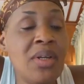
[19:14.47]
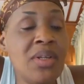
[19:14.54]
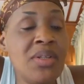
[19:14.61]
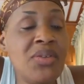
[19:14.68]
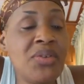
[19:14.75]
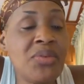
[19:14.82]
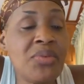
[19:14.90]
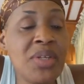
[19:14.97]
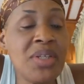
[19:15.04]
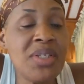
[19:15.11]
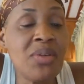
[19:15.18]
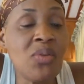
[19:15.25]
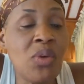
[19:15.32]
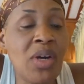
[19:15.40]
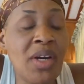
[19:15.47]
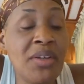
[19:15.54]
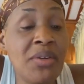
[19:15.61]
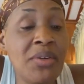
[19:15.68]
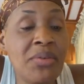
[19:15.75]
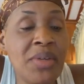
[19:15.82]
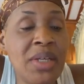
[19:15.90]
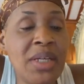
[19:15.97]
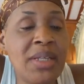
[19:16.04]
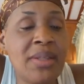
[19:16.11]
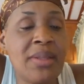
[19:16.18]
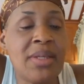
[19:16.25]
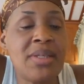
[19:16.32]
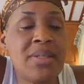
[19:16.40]
to the reason why you're
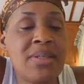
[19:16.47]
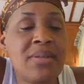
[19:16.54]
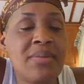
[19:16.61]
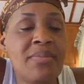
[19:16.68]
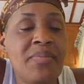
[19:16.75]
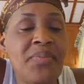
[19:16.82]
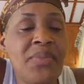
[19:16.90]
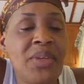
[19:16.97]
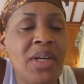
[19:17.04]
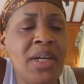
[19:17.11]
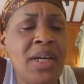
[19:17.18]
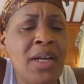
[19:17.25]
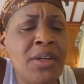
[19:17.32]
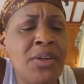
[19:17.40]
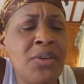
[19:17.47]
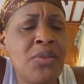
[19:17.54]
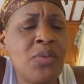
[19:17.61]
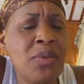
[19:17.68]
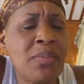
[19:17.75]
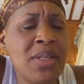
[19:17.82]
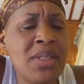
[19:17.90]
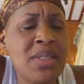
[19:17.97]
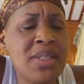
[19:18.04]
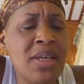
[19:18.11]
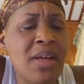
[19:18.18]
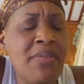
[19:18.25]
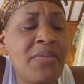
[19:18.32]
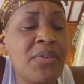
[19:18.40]
reading this, I argued with
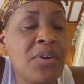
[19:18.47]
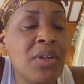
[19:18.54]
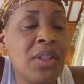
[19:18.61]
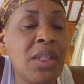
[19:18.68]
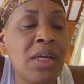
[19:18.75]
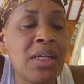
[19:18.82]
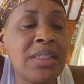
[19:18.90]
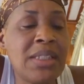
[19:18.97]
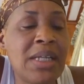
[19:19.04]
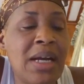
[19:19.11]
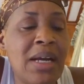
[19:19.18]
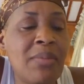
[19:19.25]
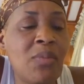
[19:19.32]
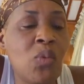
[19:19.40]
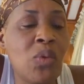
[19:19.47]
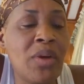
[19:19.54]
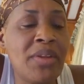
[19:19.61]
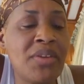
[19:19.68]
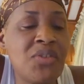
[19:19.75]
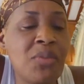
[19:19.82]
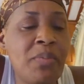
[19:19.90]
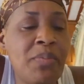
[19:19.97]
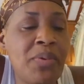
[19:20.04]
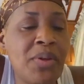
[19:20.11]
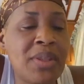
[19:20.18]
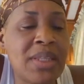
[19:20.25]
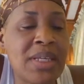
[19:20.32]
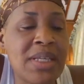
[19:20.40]
myself for a long time whether to
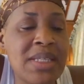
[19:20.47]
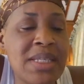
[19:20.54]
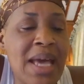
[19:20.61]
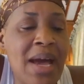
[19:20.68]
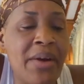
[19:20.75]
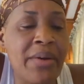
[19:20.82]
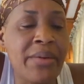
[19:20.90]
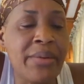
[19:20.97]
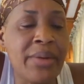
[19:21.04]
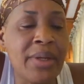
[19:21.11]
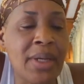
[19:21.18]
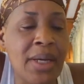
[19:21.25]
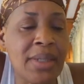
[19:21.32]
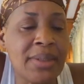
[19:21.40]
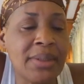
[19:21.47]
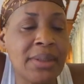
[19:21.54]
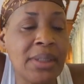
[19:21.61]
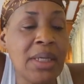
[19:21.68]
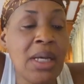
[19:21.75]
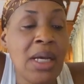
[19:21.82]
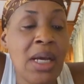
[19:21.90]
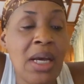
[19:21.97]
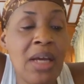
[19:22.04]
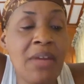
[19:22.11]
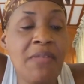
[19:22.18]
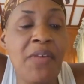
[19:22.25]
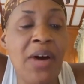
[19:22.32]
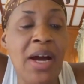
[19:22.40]
put this out or not,
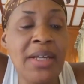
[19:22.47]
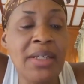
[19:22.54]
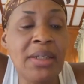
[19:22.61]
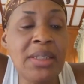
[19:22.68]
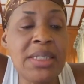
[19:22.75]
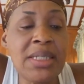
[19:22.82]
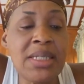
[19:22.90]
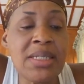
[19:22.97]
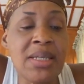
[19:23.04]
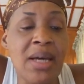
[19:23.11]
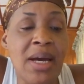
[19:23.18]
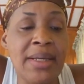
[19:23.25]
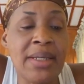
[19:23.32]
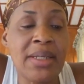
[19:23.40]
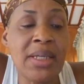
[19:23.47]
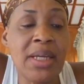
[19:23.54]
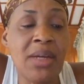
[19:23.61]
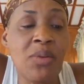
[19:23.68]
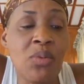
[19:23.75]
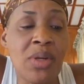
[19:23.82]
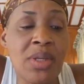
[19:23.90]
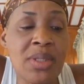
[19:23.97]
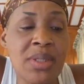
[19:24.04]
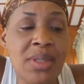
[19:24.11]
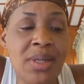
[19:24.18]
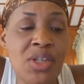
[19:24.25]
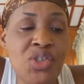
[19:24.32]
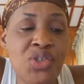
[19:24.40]
and finally decided it was
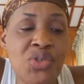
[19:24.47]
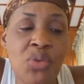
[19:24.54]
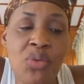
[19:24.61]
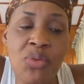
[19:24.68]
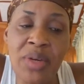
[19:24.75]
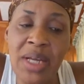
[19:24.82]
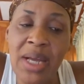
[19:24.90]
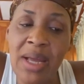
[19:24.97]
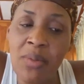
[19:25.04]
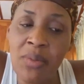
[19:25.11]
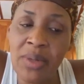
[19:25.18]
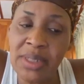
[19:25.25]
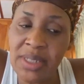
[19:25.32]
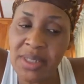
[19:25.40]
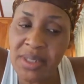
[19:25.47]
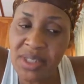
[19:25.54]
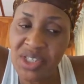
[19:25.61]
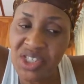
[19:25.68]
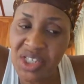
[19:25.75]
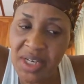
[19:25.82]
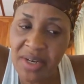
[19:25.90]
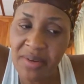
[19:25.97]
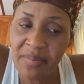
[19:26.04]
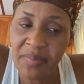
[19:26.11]
a story I wanted to share.